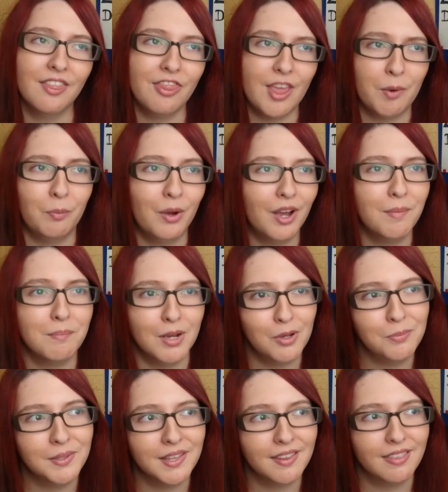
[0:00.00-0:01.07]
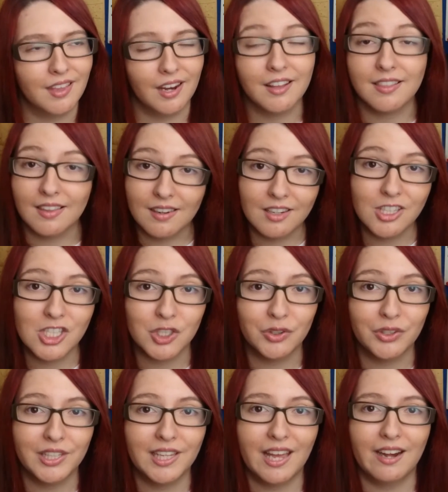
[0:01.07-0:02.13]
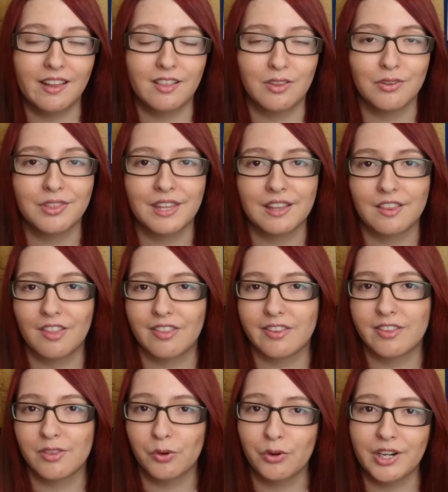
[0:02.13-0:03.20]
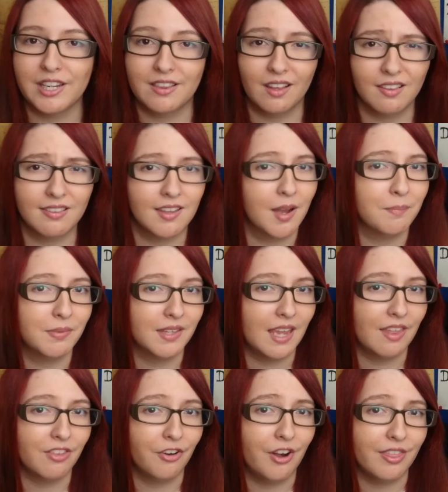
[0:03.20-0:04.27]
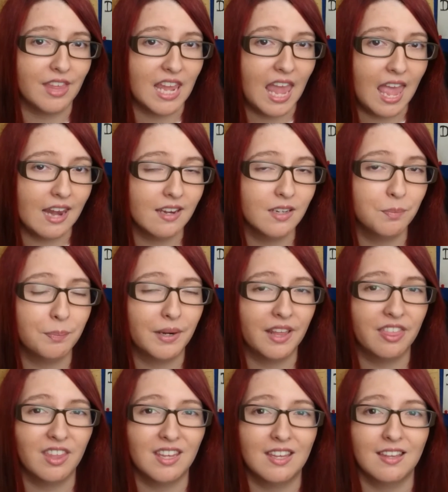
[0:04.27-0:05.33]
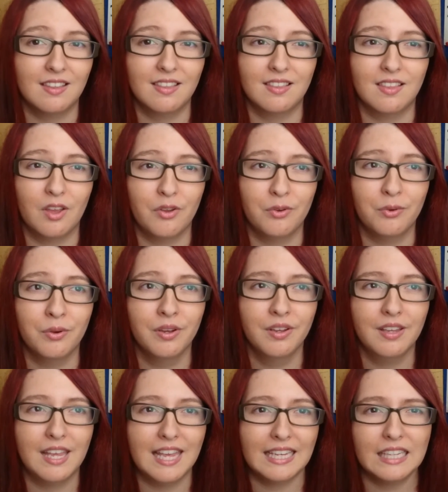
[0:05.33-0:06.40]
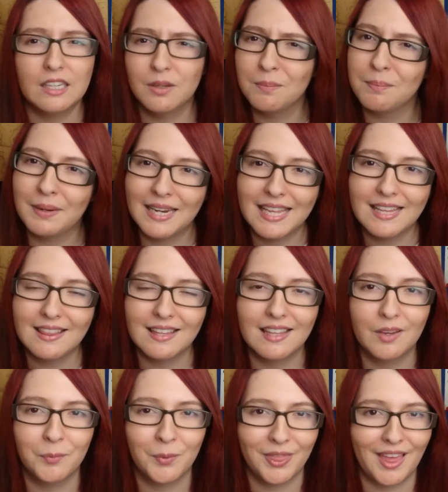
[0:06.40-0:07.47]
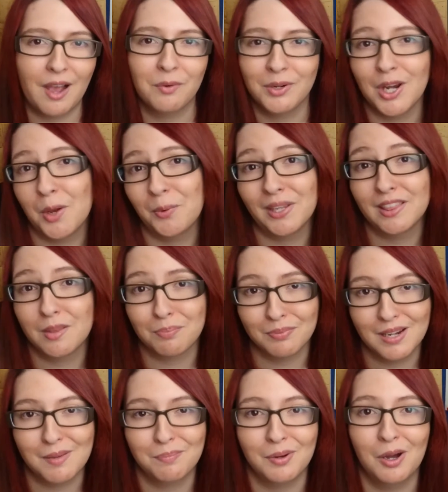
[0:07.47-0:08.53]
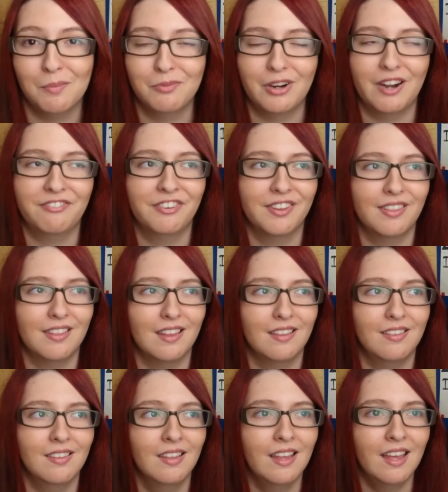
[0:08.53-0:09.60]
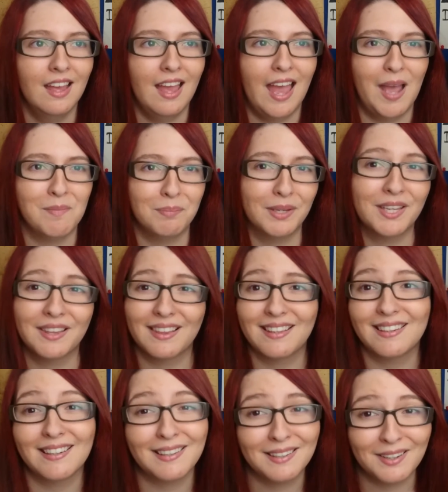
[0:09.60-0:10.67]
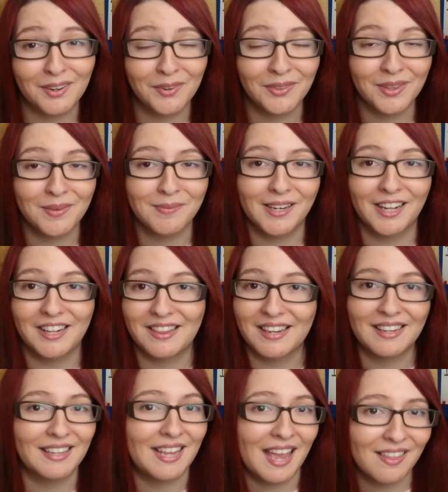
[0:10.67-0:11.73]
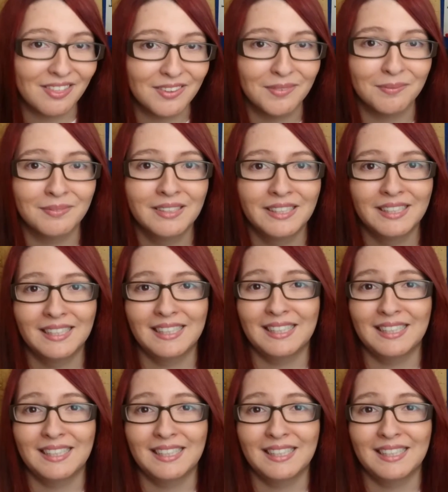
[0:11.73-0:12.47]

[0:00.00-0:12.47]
There were moments that I did enjoy, and I do think that the story does come together in the end, but I think it's so incomplete without knowing the Britpop references, and because I didn't know them and I didn't get them,